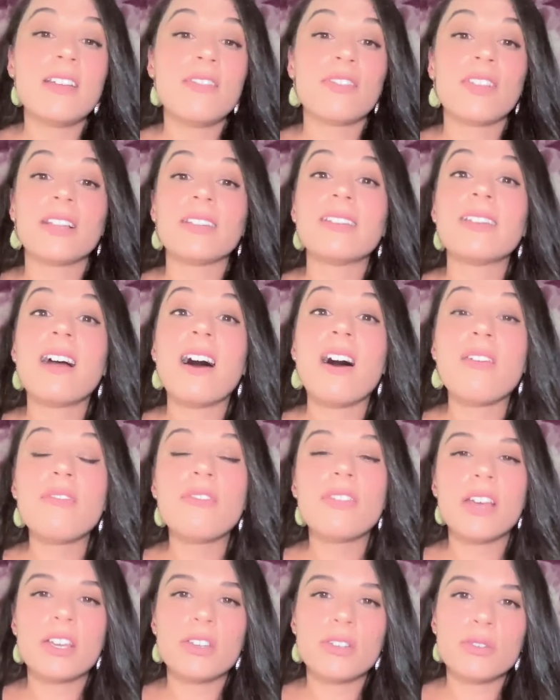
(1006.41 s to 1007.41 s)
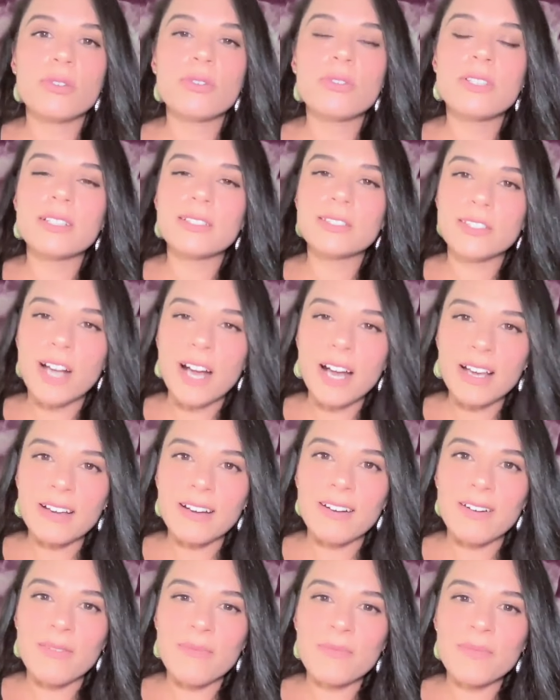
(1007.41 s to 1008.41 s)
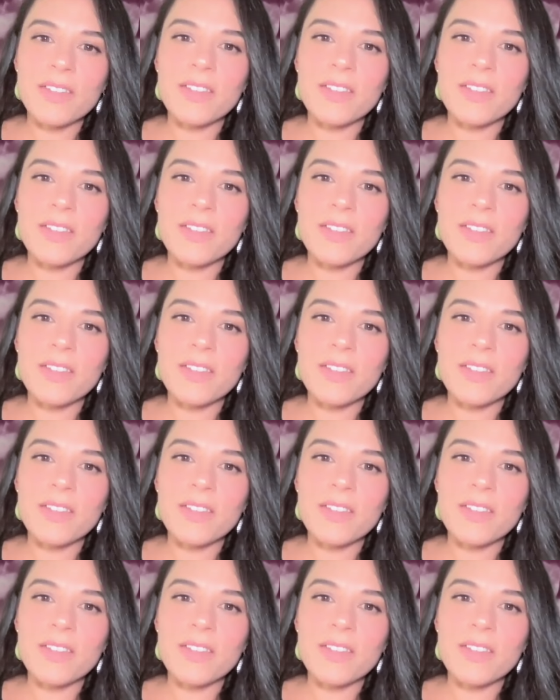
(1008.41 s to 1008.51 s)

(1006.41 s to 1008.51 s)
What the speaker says: the love that you desire.